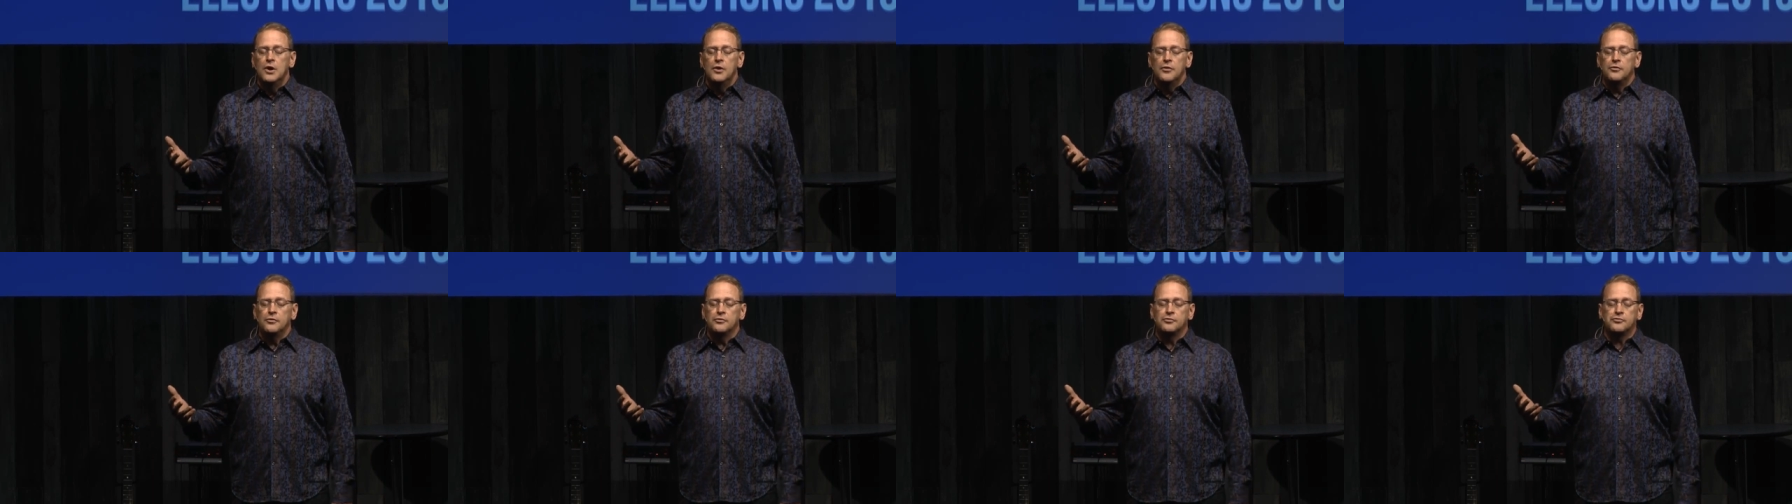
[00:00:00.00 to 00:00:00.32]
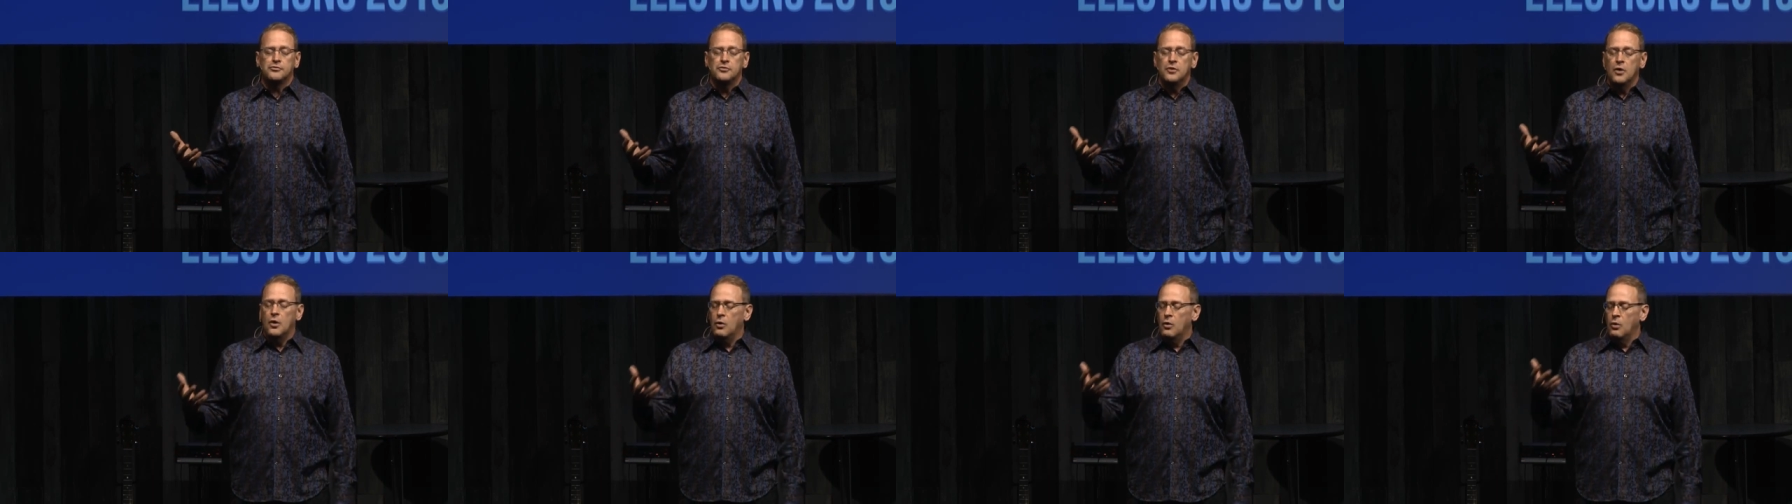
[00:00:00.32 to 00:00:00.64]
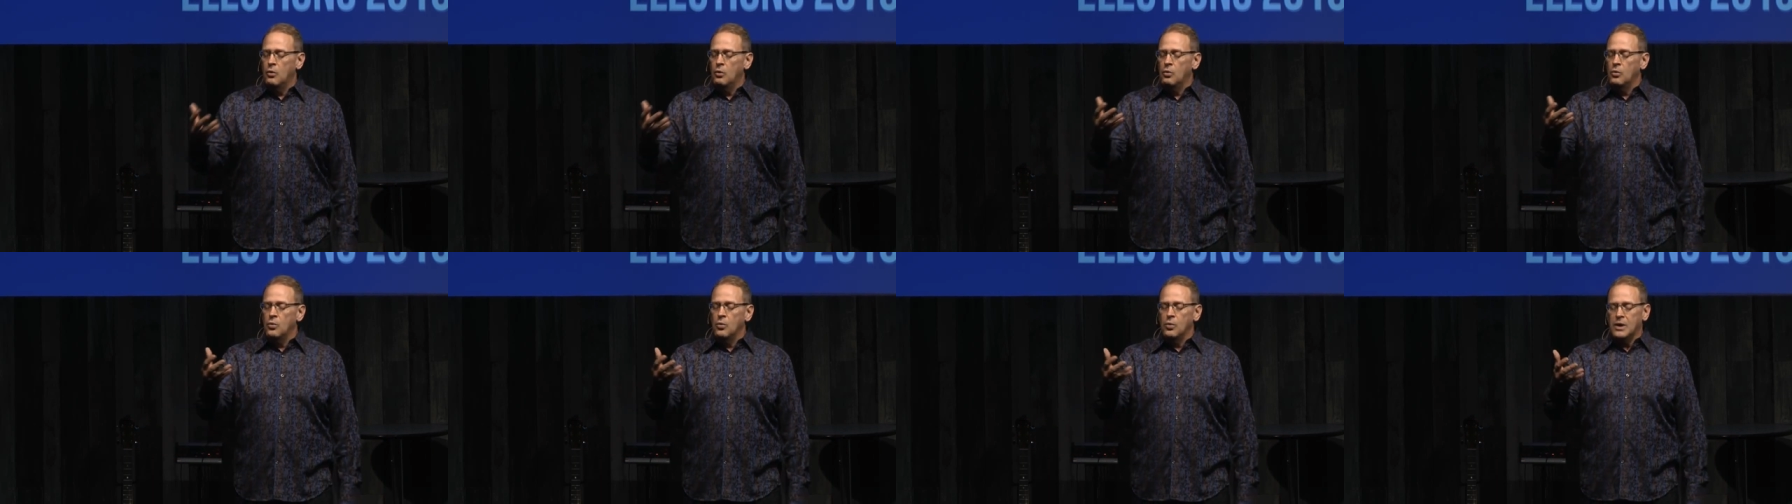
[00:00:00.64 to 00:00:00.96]
there's
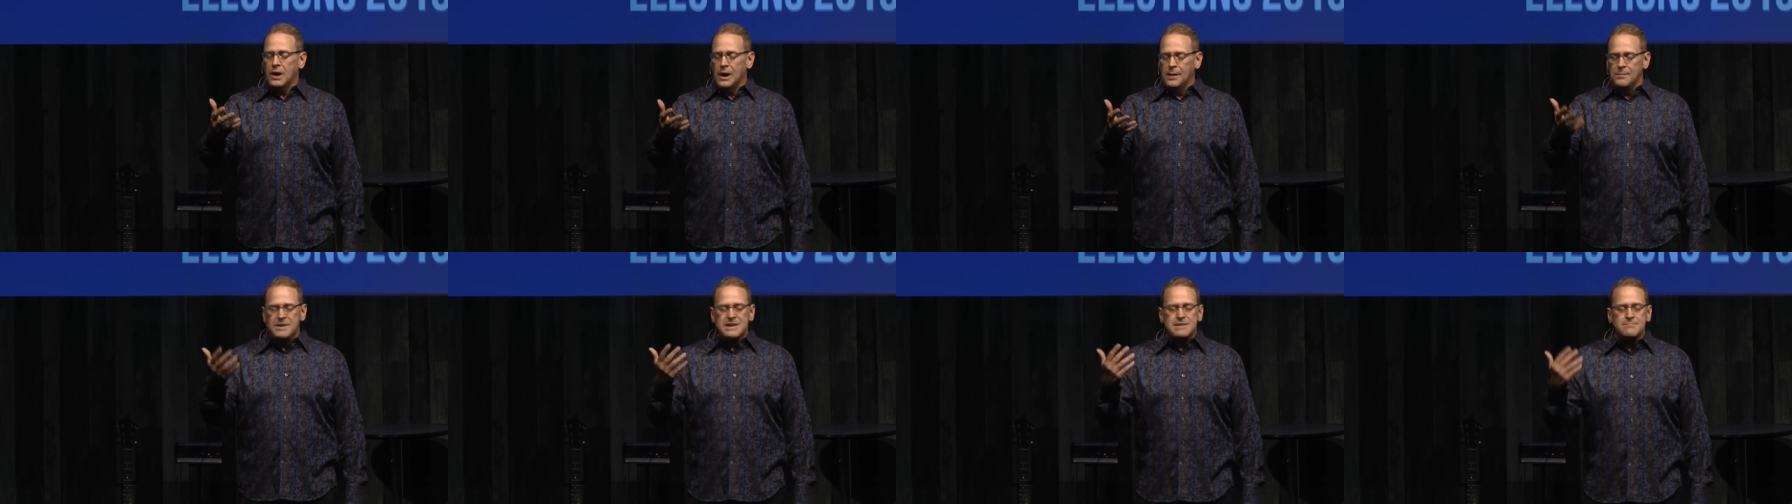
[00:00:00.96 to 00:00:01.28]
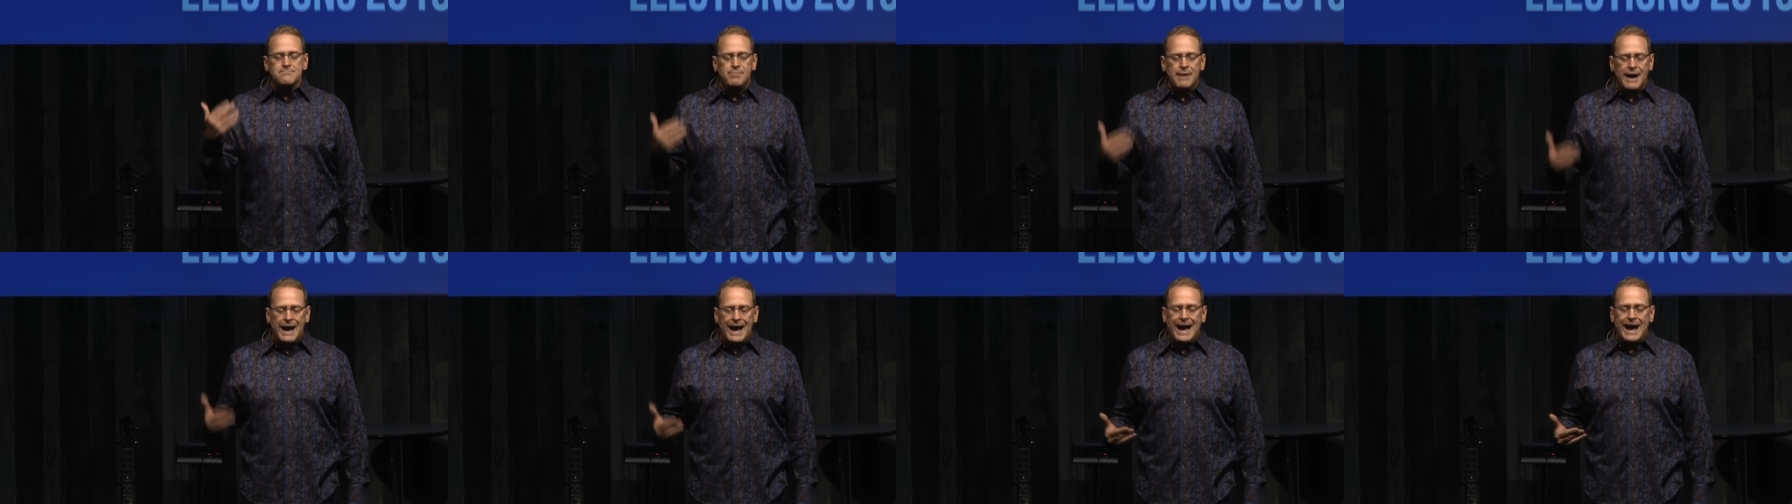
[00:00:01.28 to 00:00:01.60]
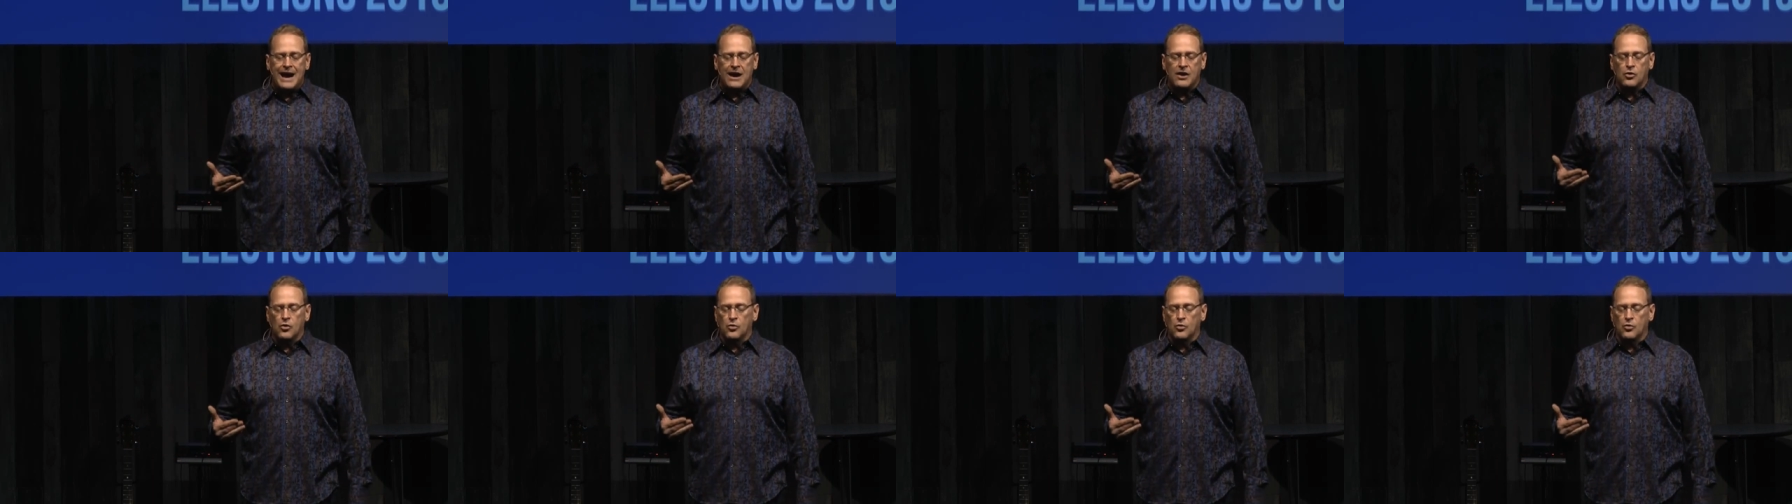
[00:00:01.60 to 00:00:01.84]
no coming back